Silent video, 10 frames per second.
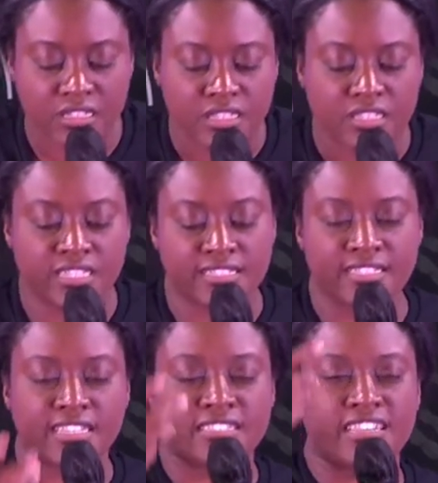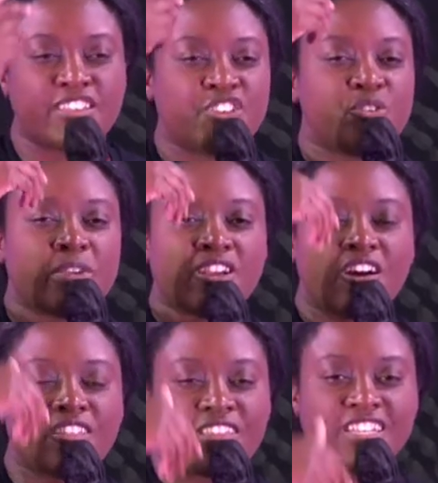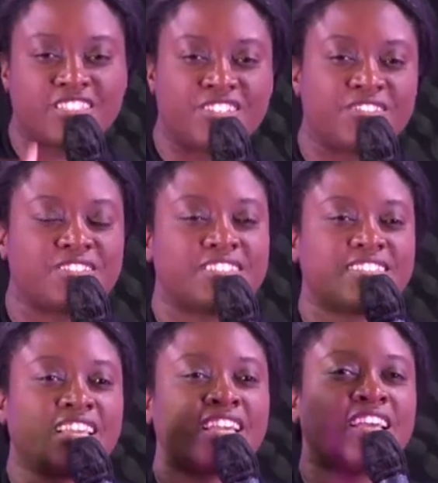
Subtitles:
Let's sing that together. You make all things new. Sing.